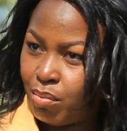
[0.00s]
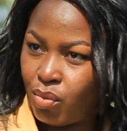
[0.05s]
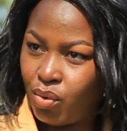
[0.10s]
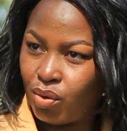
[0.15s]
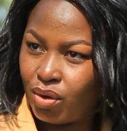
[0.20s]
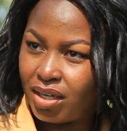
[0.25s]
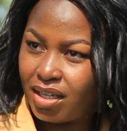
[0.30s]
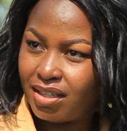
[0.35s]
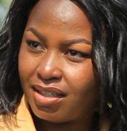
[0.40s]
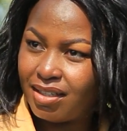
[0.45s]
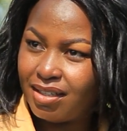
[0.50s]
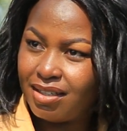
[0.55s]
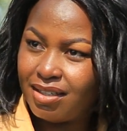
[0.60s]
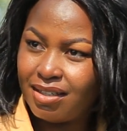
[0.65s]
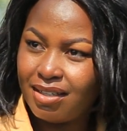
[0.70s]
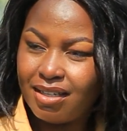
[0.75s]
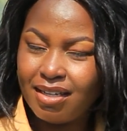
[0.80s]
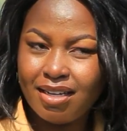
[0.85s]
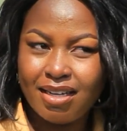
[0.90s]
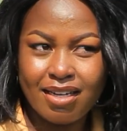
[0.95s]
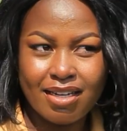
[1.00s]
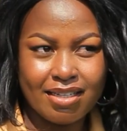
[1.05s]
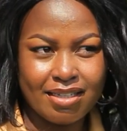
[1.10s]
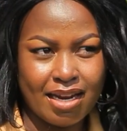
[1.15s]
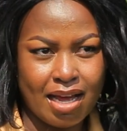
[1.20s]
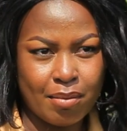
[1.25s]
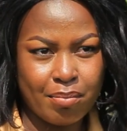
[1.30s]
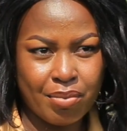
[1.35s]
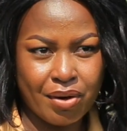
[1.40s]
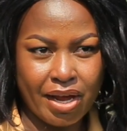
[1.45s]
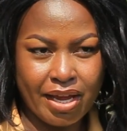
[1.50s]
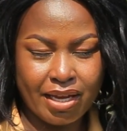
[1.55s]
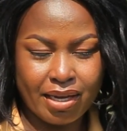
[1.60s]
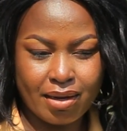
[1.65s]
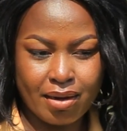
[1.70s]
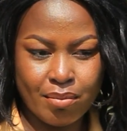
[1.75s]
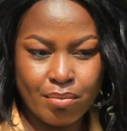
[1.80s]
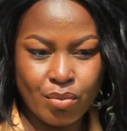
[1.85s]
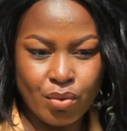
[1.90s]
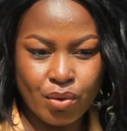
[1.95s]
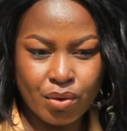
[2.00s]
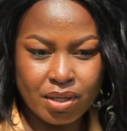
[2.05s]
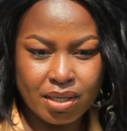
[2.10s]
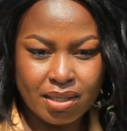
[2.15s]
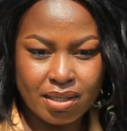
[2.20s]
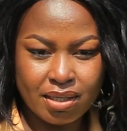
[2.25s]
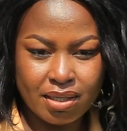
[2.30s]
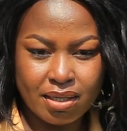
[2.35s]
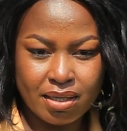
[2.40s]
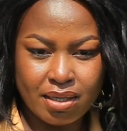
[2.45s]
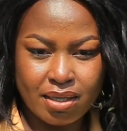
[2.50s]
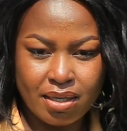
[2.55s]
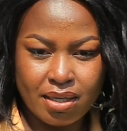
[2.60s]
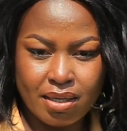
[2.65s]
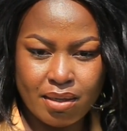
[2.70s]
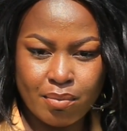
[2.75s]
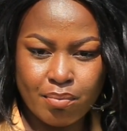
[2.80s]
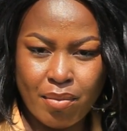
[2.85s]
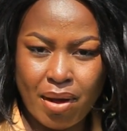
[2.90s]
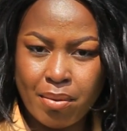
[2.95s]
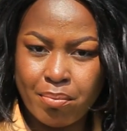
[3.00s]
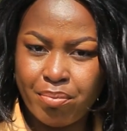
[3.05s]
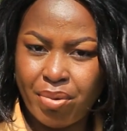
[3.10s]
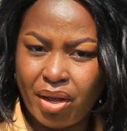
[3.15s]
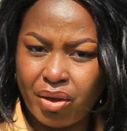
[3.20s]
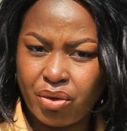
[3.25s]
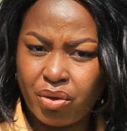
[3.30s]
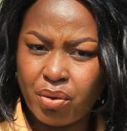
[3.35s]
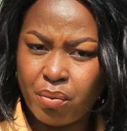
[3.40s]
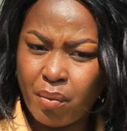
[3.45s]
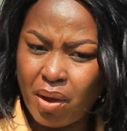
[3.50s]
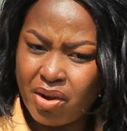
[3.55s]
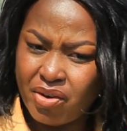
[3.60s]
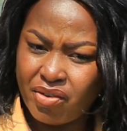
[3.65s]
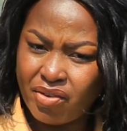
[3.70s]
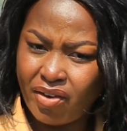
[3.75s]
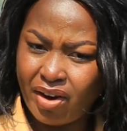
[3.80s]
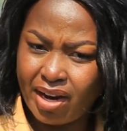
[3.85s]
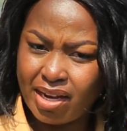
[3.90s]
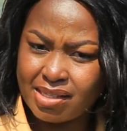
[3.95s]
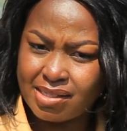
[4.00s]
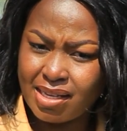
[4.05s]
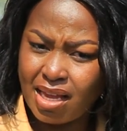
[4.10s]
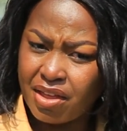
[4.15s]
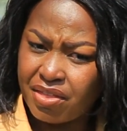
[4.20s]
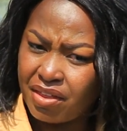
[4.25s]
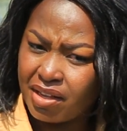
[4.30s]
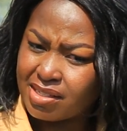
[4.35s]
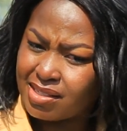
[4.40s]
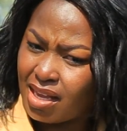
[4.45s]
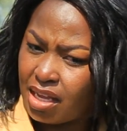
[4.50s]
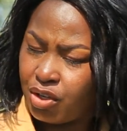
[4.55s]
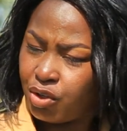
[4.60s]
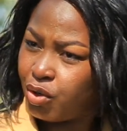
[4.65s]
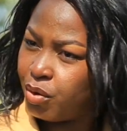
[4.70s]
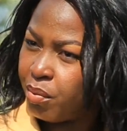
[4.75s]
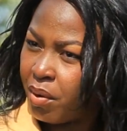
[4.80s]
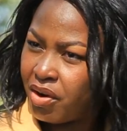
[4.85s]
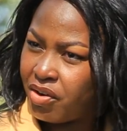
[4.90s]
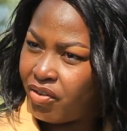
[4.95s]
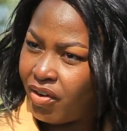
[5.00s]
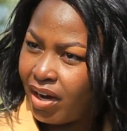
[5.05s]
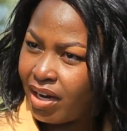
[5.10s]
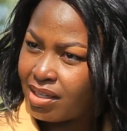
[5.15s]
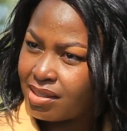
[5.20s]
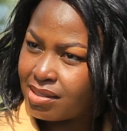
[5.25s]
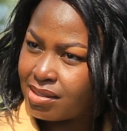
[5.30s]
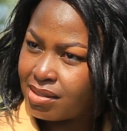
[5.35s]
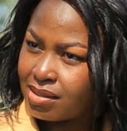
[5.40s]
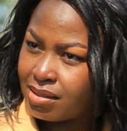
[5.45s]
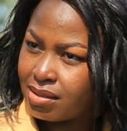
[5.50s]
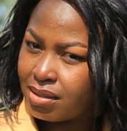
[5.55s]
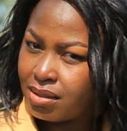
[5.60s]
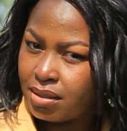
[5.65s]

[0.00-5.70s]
MOOC. Na applying a MOOC, bampa human rights, ethics and human rights.